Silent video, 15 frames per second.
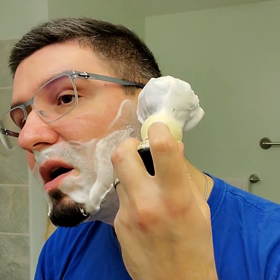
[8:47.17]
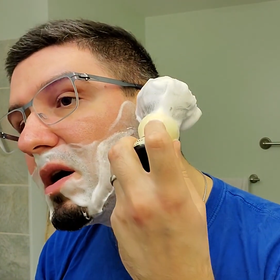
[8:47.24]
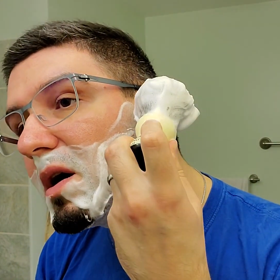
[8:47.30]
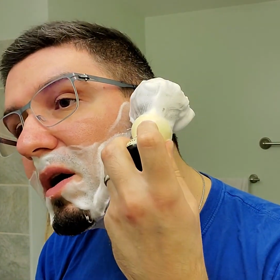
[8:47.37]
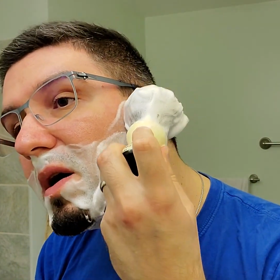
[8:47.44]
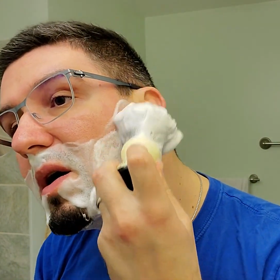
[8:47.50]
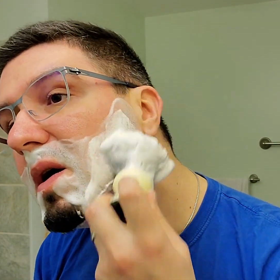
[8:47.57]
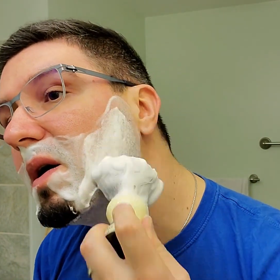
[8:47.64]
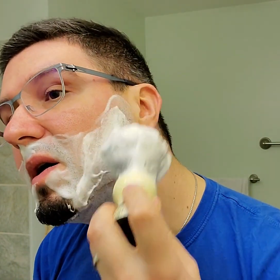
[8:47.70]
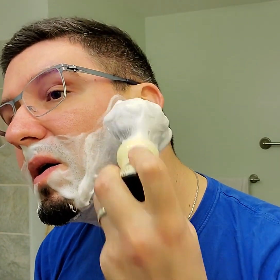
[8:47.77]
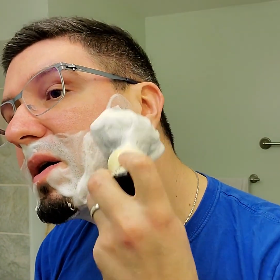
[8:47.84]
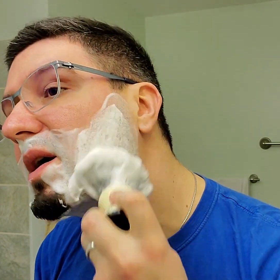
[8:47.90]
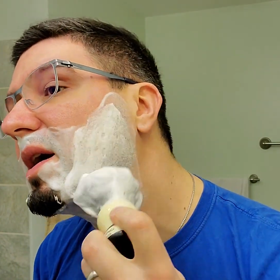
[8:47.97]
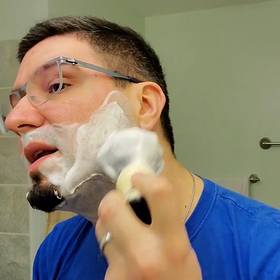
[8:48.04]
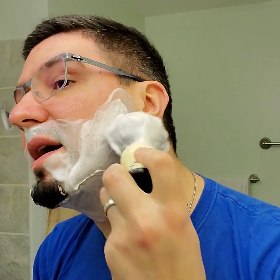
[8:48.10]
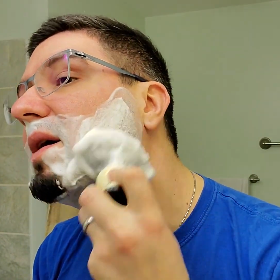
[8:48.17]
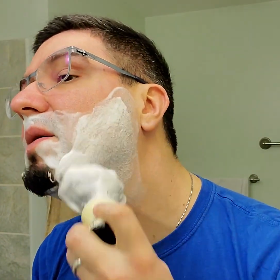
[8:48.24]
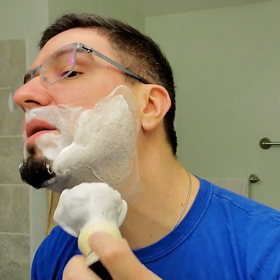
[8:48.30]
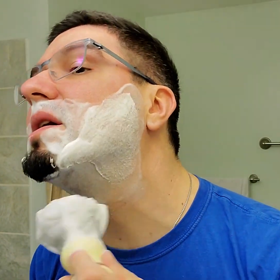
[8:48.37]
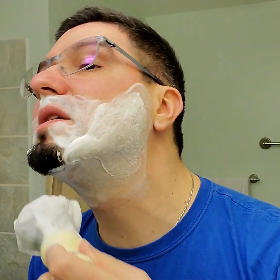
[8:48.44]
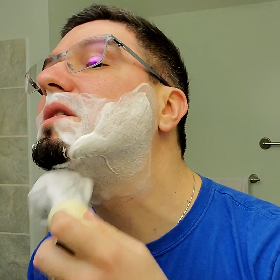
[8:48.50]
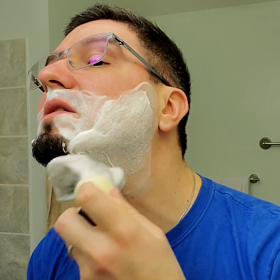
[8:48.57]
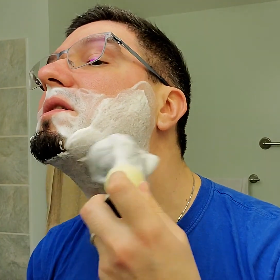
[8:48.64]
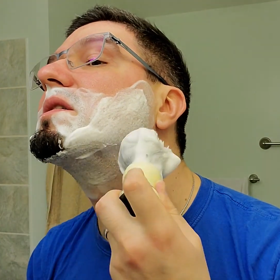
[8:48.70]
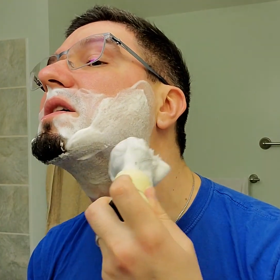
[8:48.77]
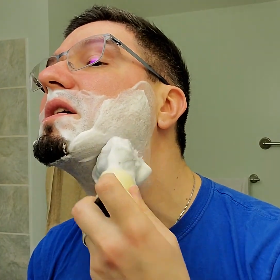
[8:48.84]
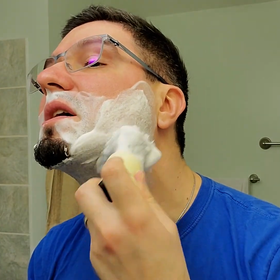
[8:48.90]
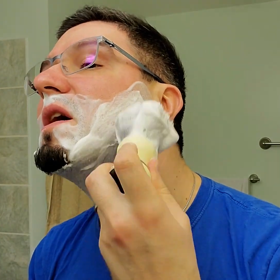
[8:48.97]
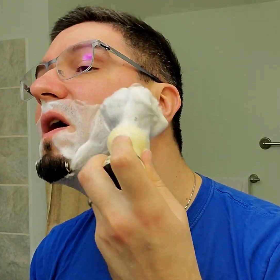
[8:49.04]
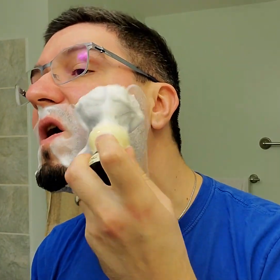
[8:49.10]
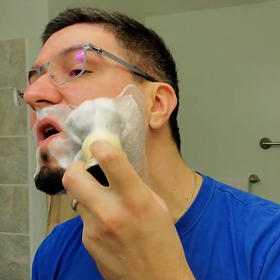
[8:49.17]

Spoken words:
Okay, now we're talking.